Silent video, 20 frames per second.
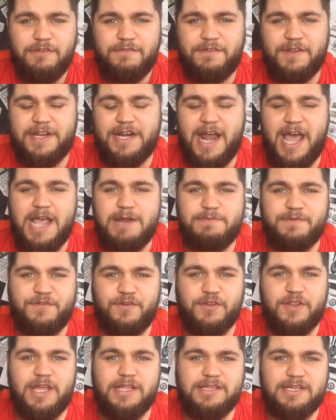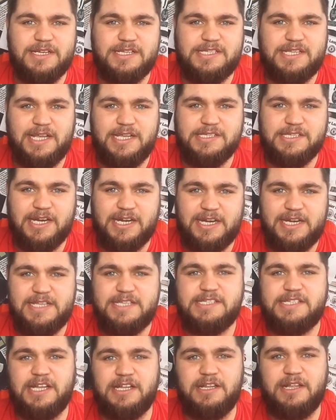for United before the end of the season, and
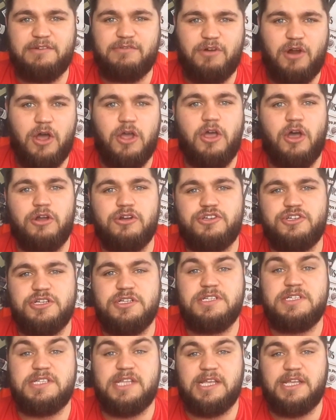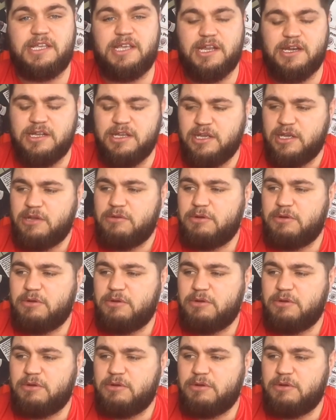he's still in Roy Hodgson's thinking.